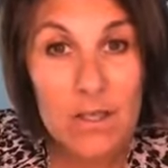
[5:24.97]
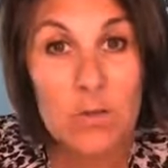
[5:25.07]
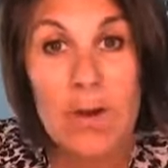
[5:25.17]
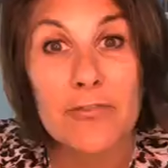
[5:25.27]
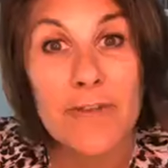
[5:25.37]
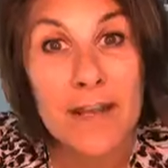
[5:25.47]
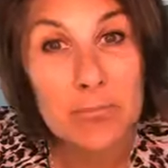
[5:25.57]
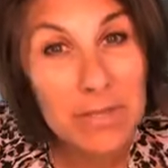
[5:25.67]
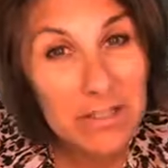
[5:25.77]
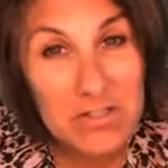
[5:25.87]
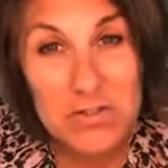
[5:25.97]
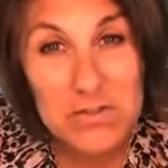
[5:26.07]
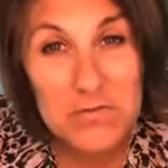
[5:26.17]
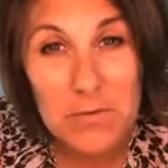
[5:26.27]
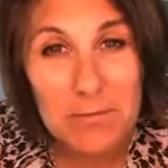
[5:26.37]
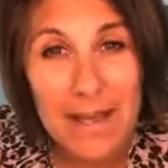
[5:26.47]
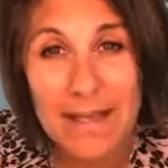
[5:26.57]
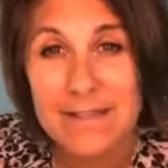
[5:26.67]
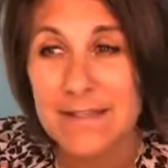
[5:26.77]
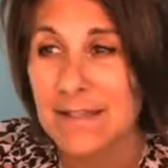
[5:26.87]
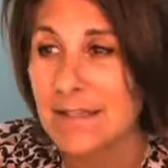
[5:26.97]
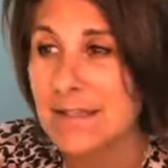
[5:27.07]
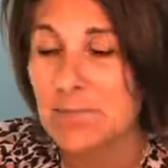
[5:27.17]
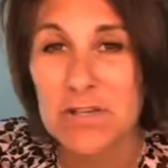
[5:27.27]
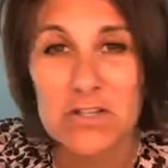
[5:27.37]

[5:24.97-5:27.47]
You want to find pictures from magazines,